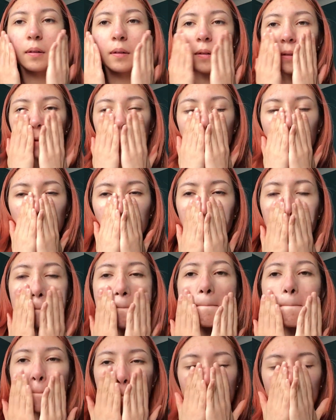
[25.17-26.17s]
So,
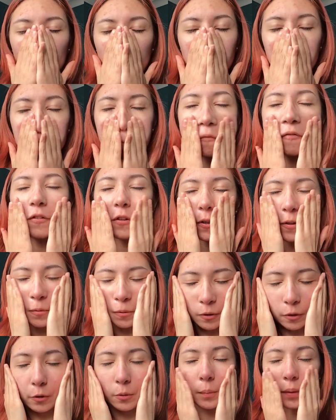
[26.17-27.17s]
if you don't
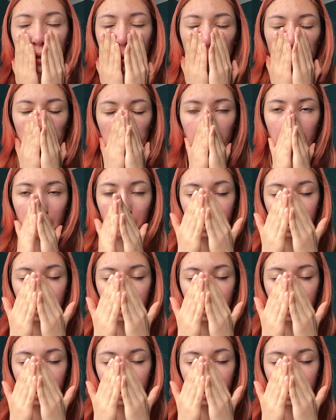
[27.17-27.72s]
know me, my